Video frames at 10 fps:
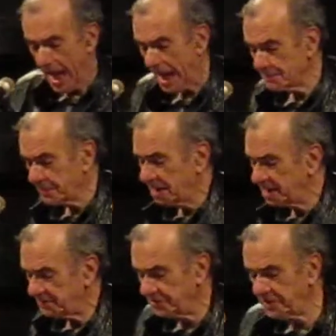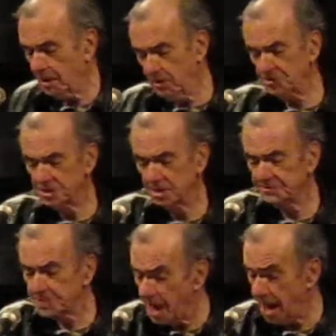And beneath the ocean
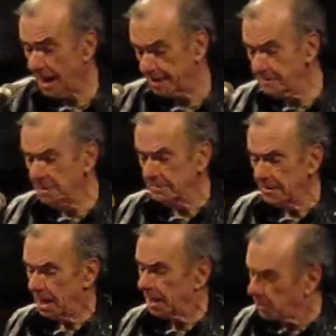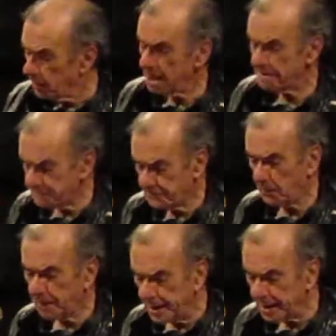of time, a great
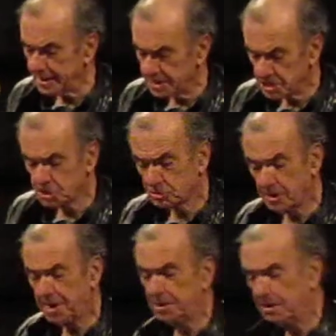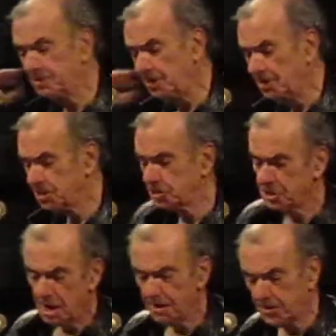forehead is straining on the
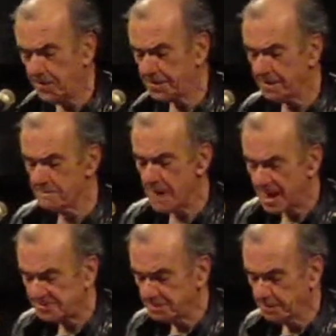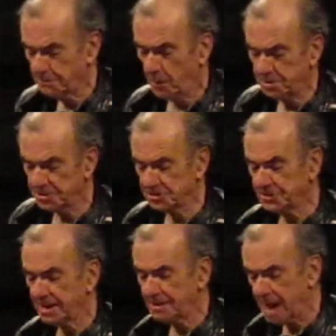leash, a cookie of massive proportions
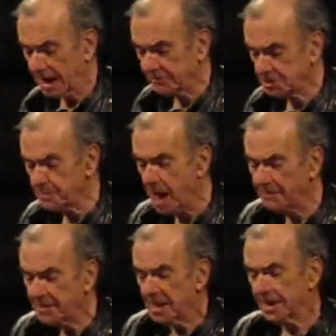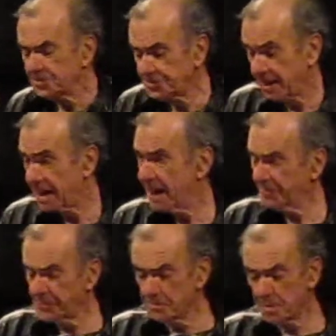sticking out of its mouth. It's the
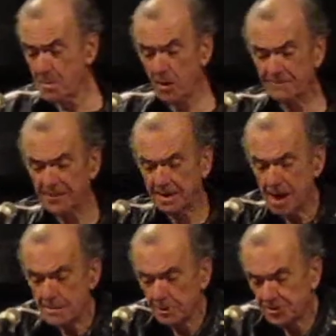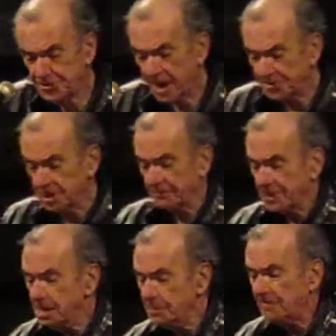anthropomorphic projection of a
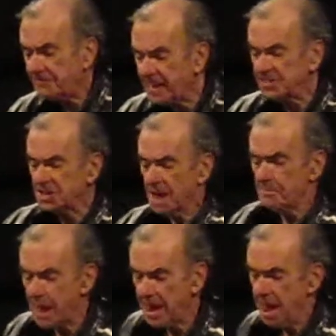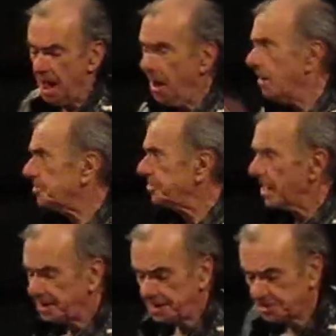human face but our
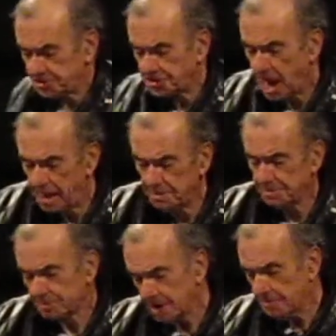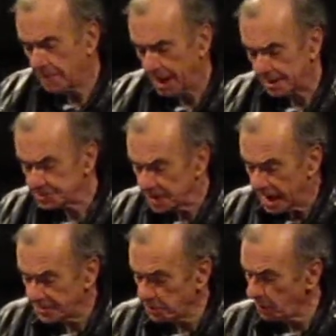tiny child minds.
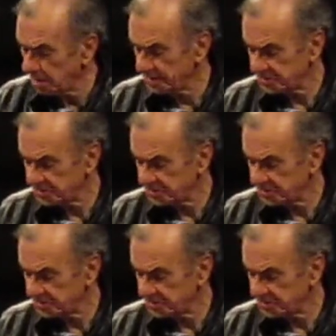And the world